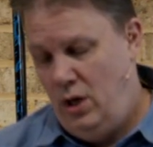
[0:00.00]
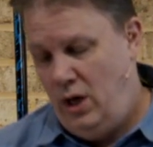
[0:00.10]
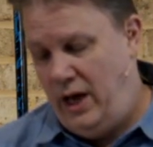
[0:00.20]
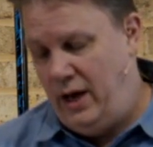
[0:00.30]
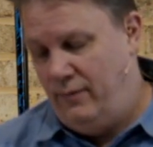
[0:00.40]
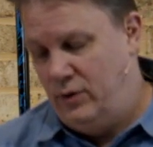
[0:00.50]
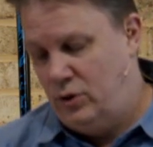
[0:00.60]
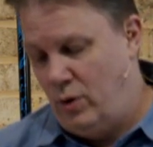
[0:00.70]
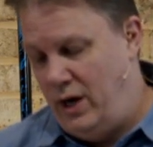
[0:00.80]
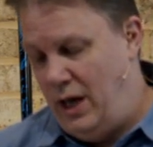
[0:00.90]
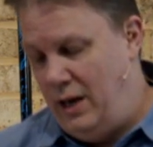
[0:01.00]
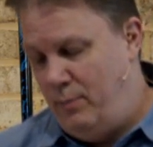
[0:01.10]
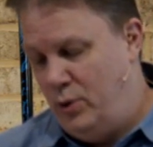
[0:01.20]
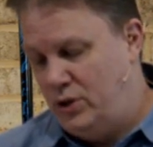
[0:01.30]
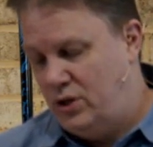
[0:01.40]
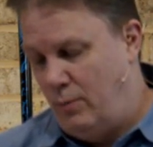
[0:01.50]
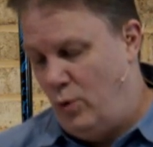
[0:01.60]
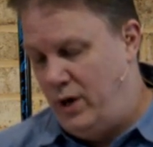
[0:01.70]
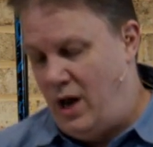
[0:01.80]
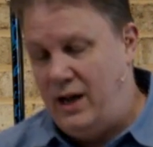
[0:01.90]
eh, of the story, and he puts
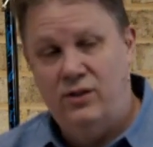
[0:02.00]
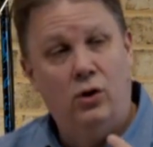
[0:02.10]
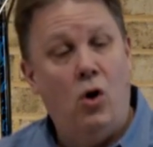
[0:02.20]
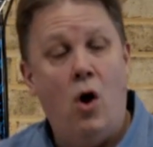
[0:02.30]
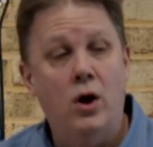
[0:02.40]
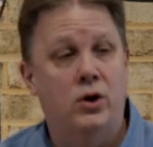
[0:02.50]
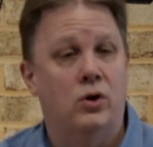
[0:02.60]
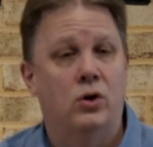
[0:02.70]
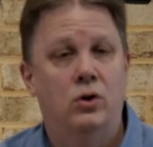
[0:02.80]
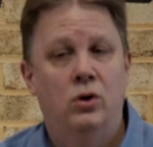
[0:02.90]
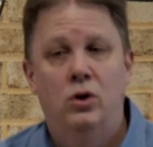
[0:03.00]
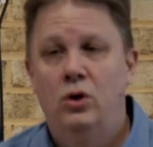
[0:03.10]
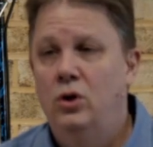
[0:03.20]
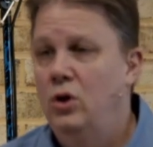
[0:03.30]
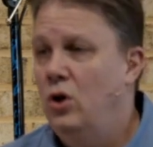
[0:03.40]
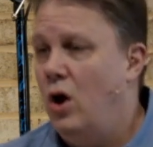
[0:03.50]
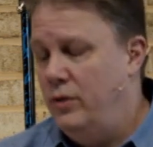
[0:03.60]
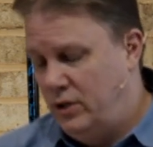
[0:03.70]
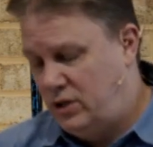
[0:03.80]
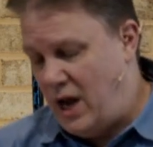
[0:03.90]
someone like the lawyer on
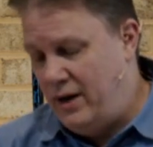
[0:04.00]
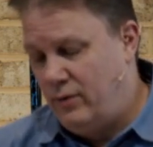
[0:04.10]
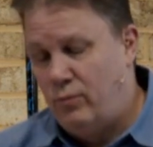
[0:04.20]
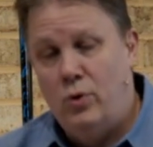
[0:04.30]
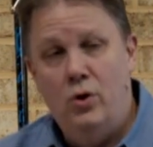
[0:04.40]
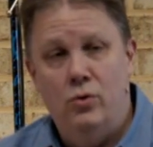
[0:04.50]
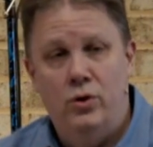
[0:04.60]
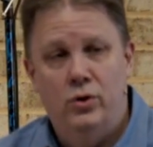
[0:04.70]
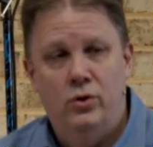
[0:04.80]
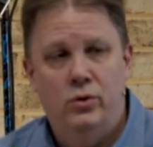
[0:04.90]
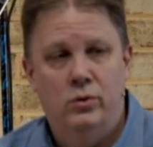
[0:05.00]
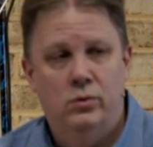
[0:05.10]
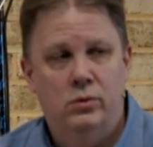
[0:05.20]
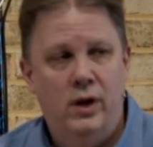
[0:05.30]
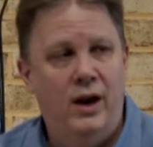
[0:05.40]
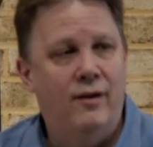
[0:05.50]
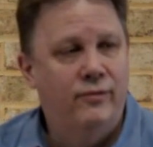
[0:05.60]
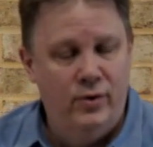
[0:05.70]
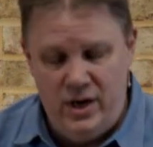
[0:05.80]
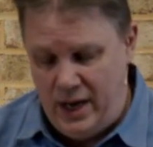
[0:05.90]
the side of the road left
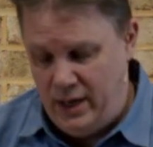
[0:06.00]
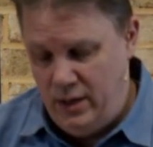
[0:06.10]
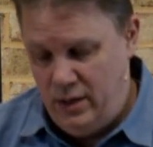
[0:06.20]
for dead.